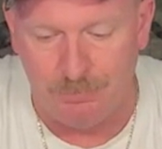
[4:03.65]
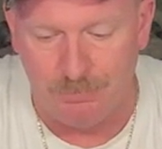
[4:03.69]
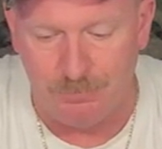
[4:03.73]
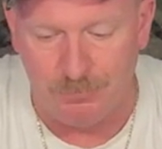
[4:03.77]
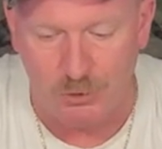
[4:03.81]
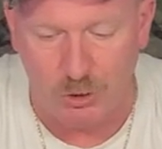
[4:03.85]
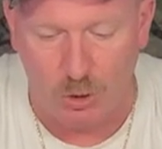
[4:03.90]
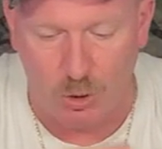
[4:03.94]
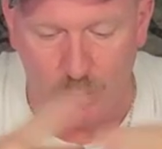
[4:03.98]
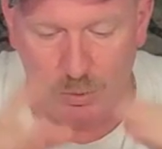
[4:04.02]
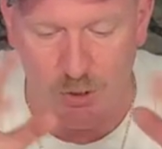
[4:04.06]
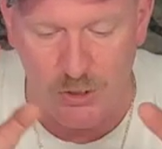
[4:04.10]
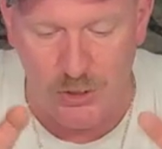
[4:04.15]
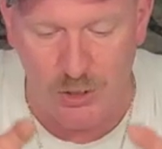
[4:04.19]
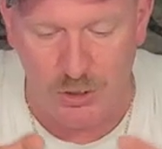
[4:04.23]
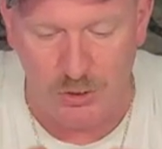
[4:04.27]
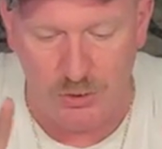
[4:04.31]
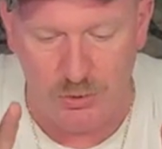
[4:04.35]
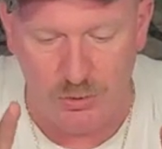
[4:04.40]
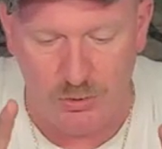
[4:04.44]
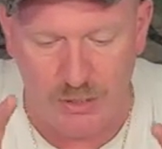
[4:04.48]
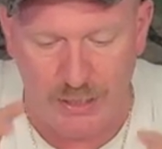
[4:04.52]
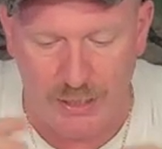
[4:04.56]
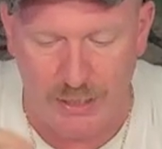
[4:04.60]
So once you
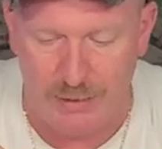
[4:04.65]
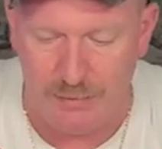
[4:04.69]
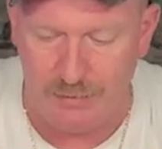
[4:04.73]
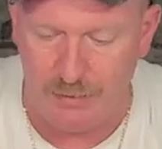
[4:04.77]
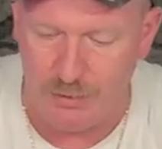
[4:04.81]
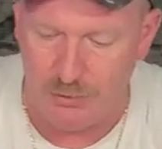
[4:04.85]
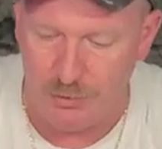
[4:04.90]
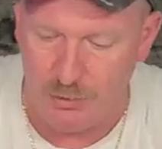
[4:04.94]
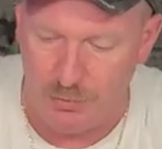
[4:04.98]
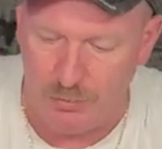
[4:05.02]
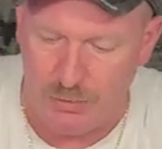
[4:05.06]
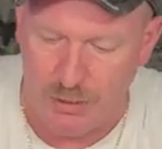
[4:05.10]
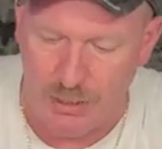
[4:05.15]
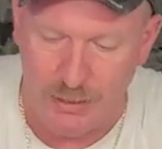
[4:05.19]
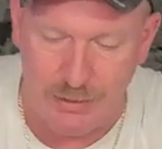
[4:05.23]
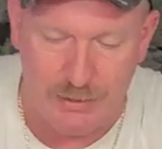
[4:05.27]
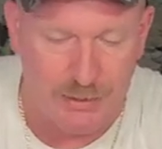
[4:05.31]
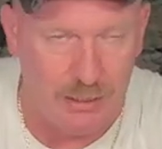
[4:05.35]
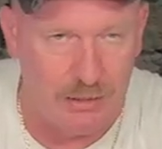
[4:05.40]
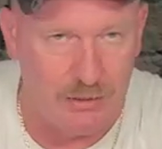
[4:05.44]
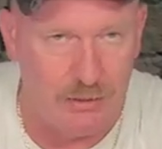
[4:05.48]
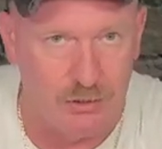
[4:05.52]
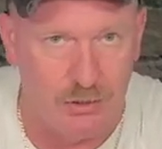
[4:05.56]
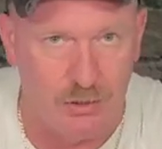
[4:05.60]
do that and you write it
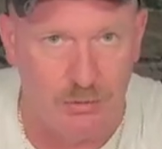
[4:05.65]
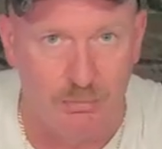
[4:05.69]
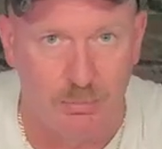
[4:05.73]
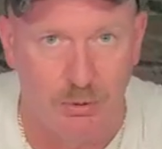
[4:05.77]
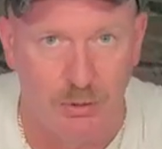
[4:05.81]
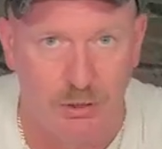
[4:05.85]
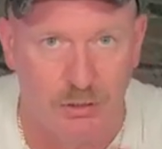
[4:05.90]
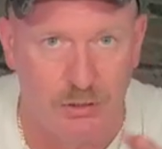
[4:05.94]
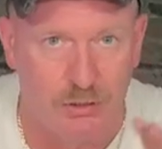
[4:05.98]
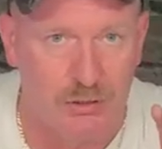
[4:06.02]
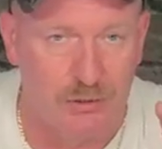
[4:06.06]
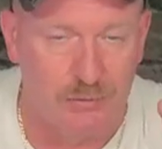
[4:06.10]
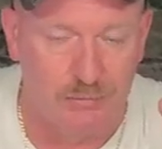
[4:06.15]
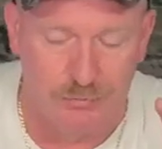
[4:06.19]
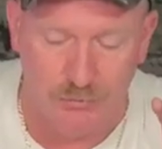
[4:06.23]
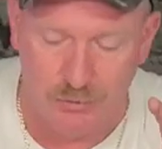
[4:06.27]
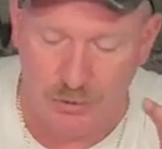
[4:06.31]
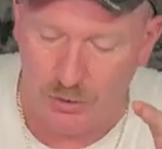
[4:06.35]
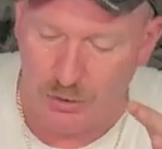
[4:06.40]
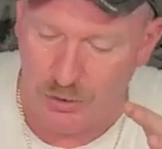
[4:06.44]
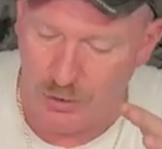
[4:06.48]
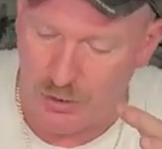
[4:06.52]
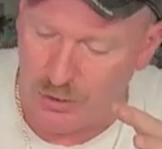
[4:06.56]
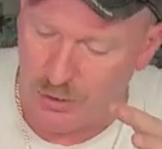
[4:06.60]
down in your book
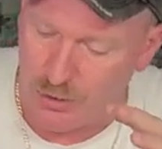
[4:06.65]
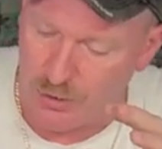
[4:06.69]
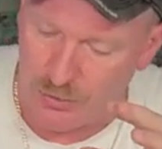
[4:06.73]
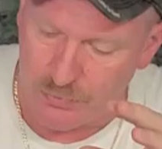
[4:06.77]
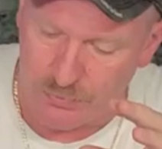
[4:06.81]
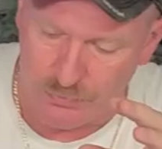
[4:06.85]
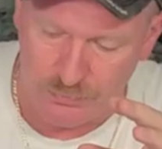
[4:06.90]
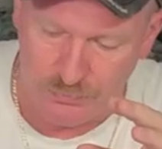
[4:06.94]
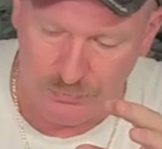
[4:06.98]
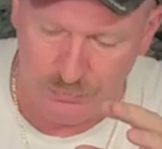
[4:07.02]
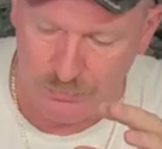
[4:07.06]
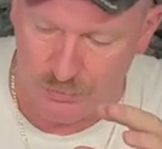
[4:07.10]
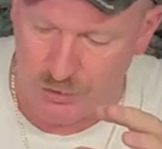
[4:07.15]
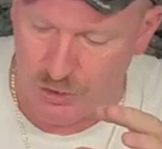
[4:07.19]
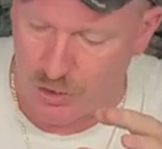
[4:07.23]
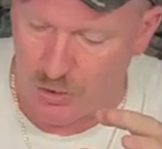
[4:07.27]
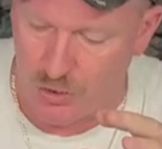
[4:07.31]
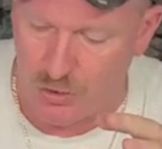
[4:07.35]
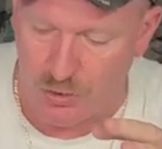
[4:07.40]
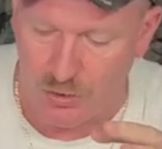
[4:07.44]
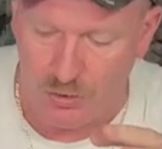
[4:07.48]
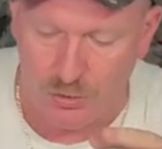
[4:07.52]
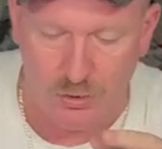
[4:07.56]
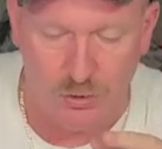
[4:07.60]
or your
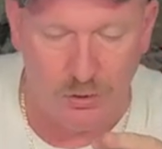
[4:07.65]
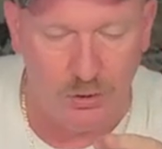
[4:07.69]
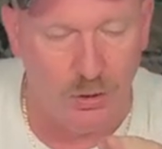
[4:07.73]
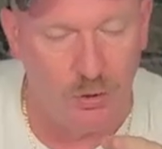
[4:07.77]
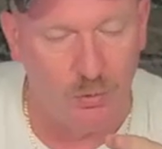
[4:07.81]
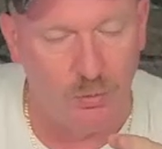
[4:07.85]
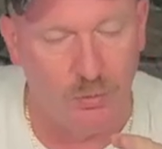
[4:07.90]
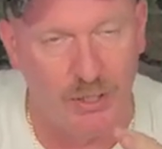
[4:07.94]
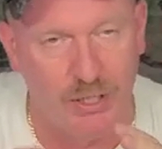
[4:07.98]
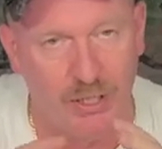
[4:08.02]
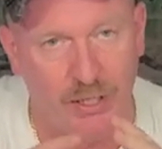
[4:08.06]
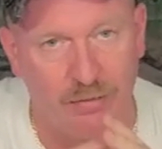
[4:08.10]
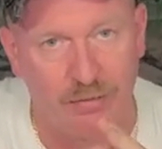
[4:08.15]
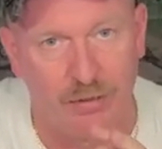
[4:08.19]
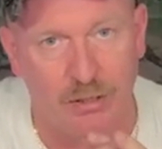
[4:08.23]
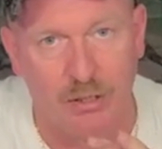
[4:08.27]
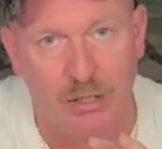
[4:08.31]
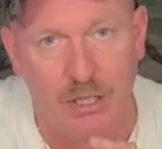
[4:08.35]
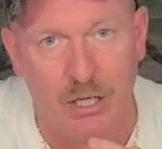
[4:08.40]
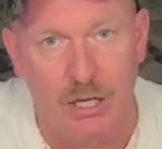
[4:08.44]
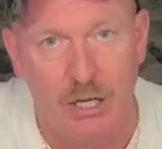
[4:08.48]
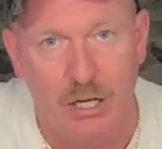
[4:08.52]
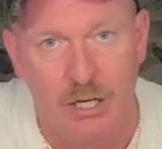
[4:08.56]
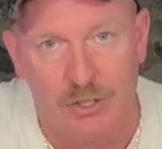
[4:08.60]
journal or
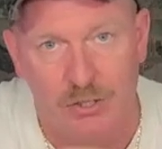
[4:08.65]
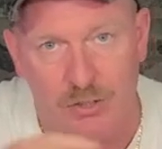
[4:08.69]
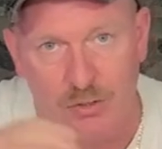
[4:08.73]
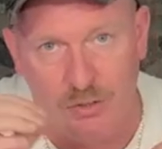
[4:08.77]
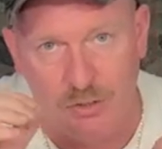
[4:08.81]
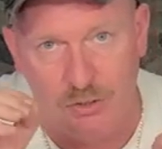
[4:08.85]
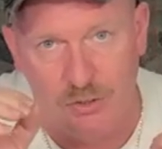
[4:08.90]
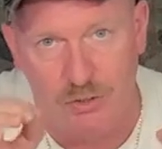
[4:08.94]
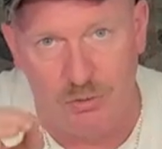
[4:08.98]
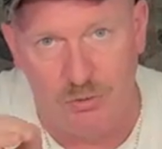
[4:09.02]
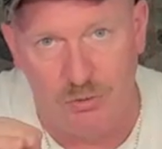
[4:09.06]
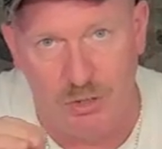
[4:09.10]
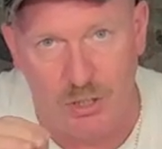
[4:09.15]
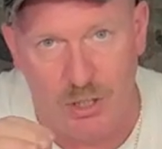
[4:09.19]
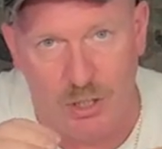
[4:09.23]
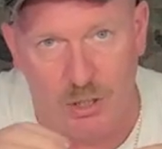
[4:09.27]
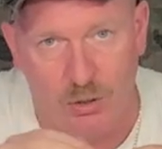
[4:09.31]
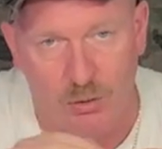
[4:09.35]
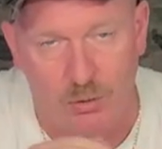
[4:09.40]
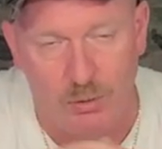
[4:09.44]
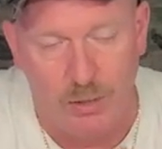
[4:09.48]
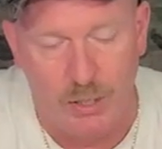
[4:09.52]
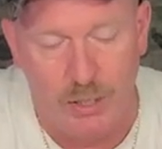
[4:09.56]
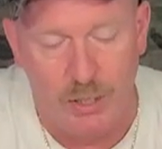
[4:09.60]
whatever so that you
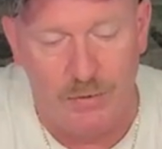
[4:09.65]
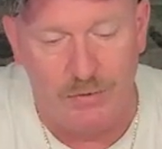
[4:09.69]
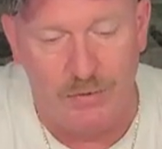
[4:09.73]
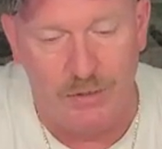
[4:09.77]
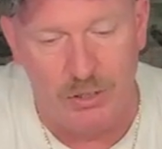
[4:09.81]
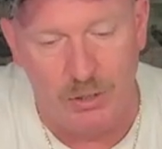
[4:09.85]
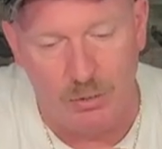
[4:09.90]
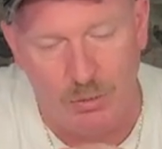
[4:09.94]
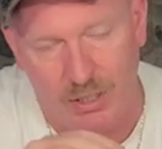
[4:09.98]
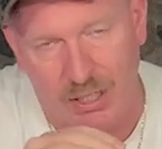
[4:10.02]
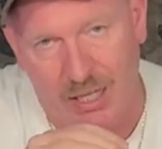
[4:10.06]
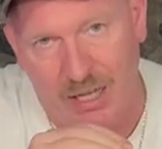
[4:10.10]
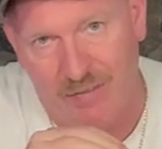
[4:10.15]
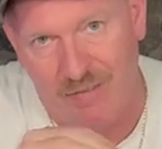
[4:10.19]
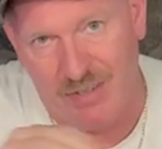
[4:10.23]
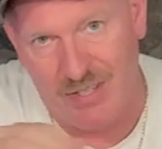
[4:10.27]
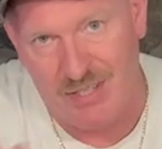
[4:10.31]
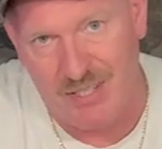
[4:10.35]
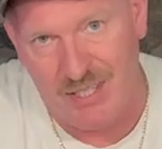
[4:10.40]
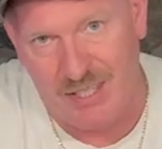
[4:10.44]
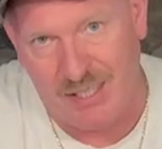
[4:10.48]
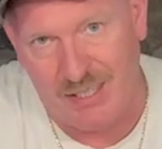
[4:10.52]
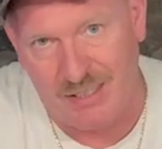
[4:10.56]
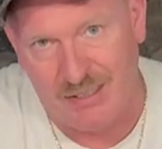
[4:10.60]
know, then you want to have a
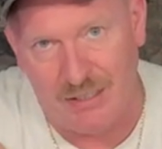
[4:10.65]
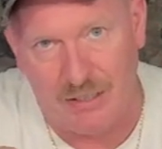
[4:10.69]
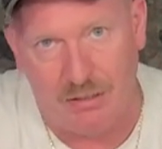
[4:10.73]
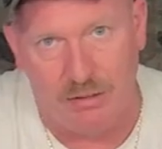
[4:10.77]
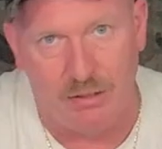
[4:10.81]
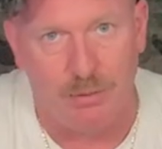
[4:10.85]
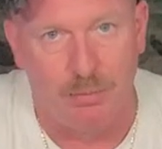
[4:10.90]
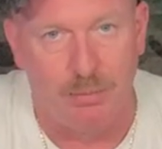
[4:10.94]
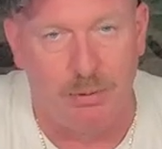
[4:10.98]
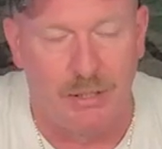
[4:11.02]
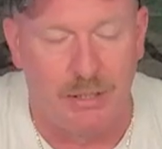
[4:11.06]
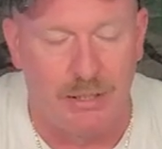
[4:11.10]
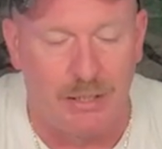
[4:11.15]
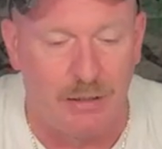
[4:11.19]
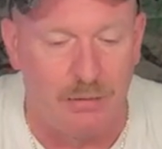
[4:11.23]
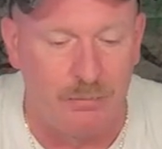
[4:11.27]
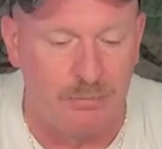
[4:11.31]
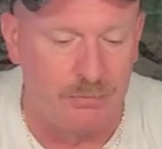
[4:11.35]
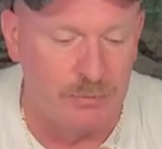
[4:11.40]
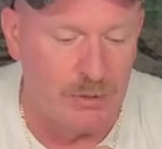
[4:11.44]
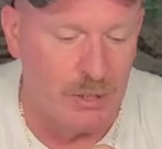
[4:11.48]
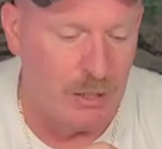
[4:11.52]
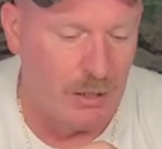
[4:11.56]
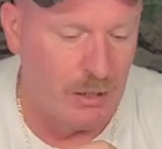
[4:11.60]
secondary plan.
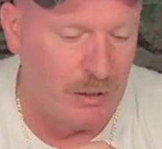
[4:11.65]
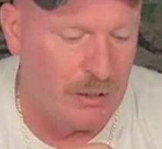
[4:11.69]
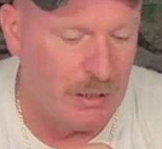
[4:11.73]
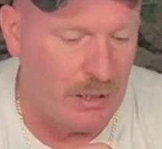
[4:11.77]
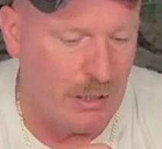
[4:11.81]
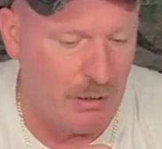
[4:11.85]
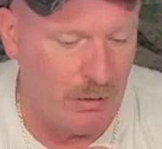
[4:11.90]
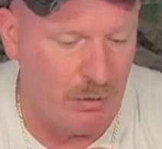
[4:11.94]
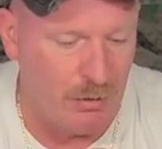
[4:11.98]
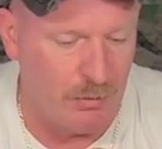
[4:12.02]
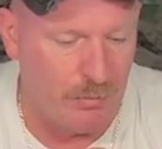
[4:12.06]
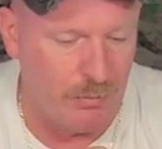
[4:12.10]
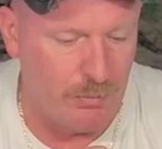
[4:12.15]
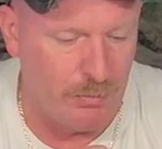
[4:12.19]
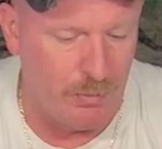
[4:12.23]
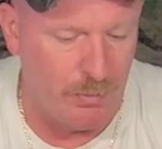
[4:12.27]
Now,